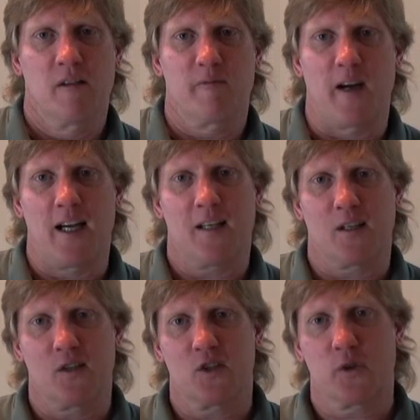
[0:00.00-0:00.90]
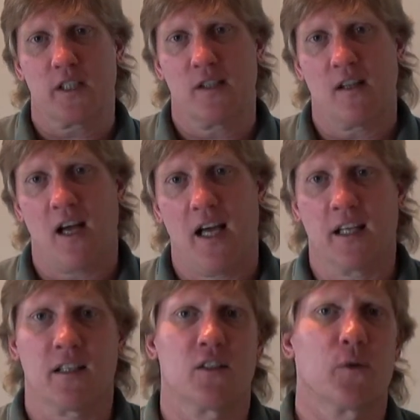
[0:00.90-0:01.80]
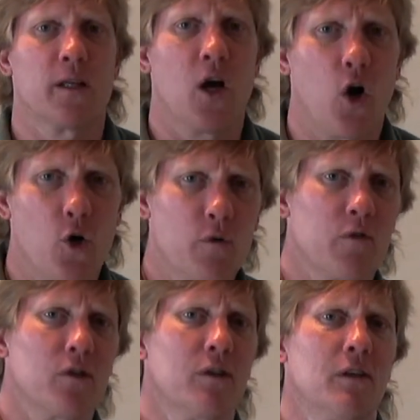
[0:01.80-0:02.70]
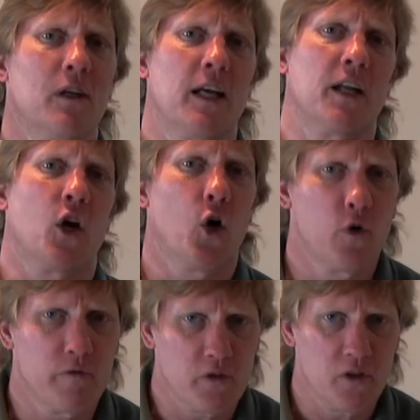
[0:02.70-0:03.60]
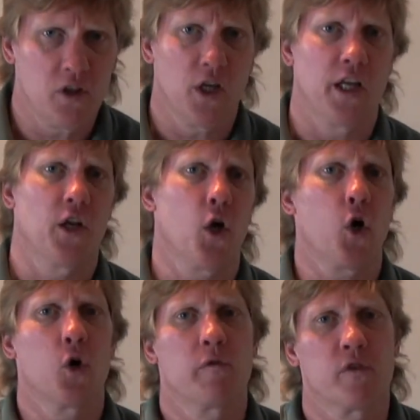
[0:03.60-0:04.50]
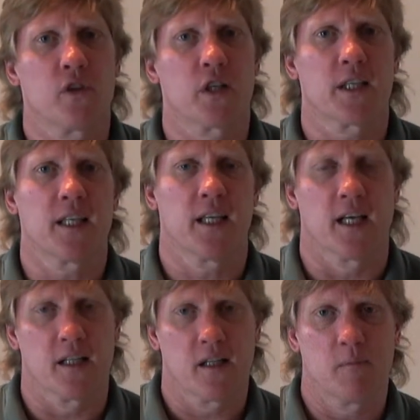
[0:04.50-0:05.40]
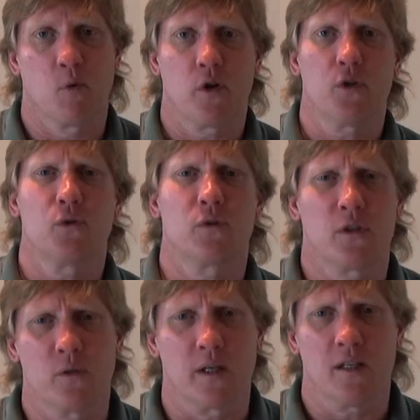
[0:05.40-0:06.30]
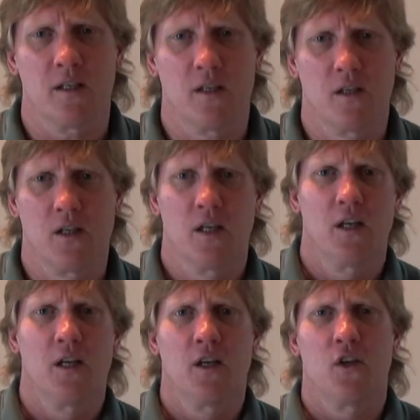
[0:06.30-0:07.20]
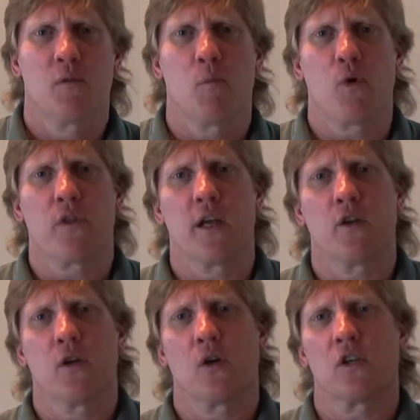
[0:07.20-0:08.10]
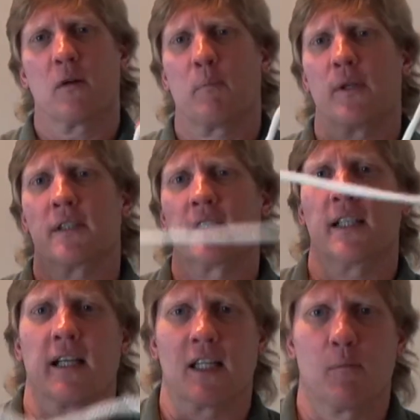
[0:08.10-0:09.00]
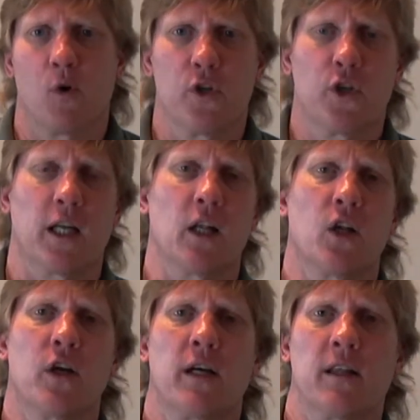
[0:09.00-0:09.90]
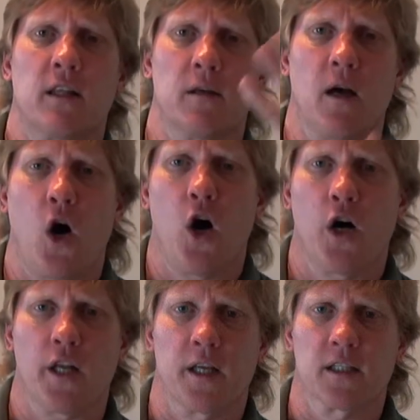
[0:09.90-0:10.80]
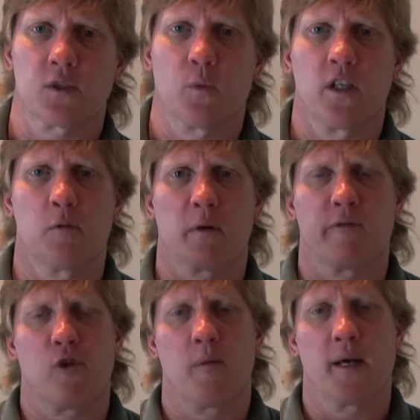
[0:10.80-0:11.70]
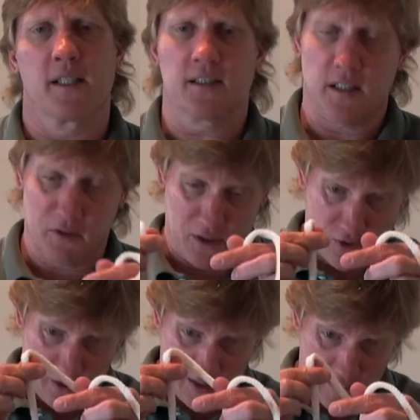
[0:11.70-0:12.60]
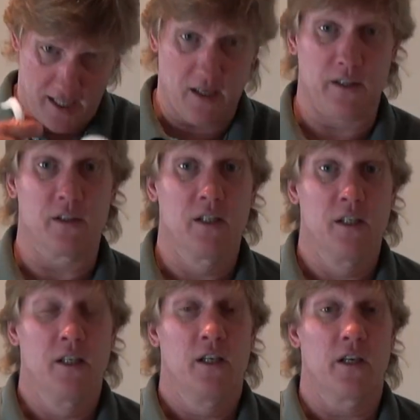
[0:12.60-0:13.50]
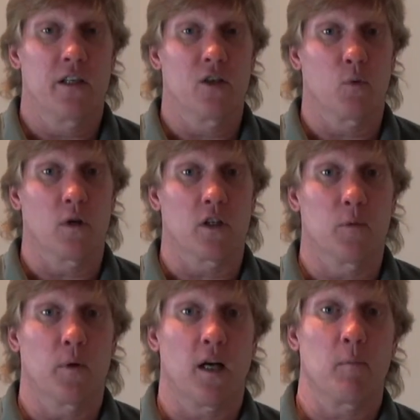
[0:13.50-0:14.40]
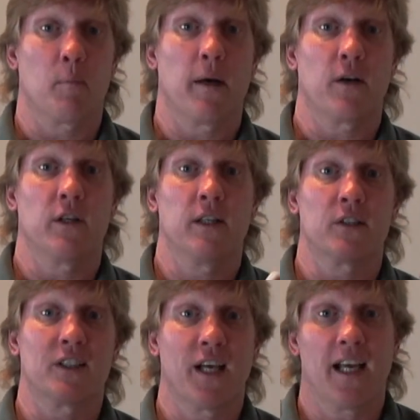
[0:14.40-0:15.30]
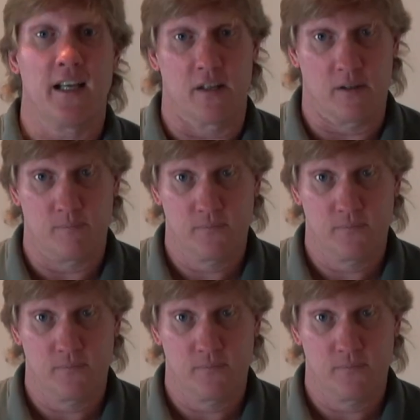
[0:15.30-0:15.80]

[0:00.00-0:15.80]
find a good trick you like and do it over and over and over again. The more you do it, the more that you learn to present it, the more you can look at the audience when you perform it instead of just looking down at your work. You become a better entertainer.